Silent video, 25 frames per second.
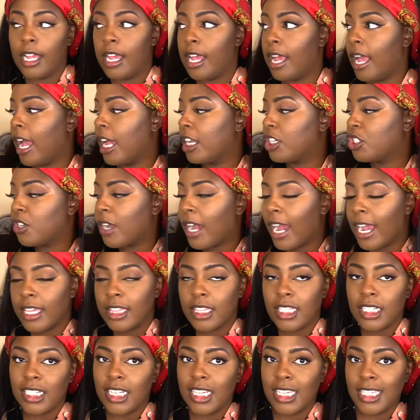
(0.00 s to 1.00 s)
I tried
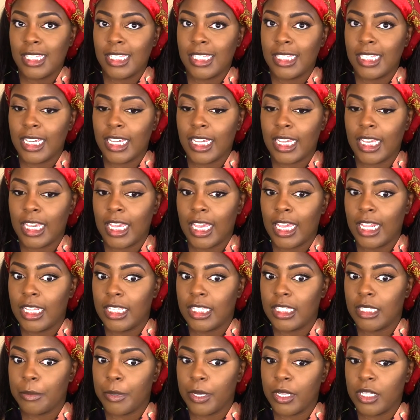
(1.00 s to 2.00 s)
the D-Slick, and it's
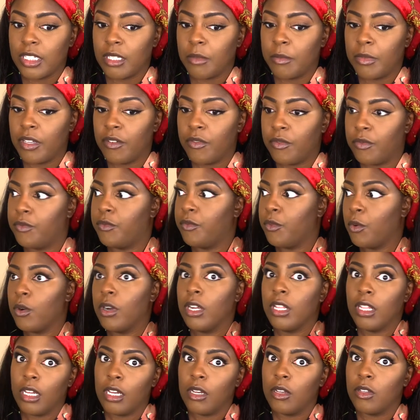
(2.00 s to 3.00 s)
supposed to be for
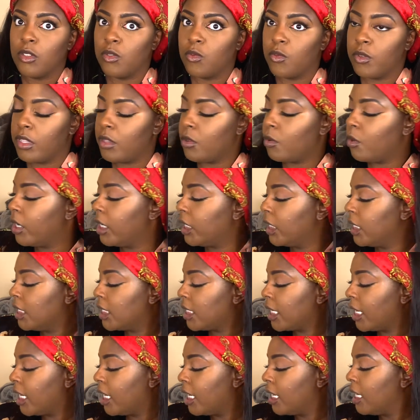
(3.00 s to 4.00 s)
those with oily
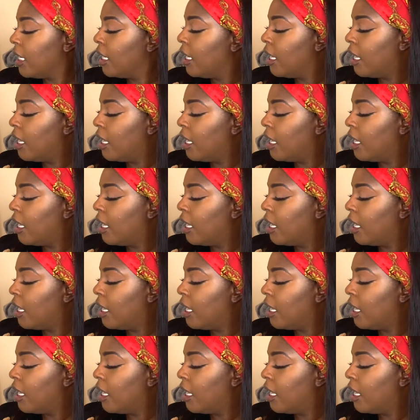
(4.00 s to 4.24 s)
skin.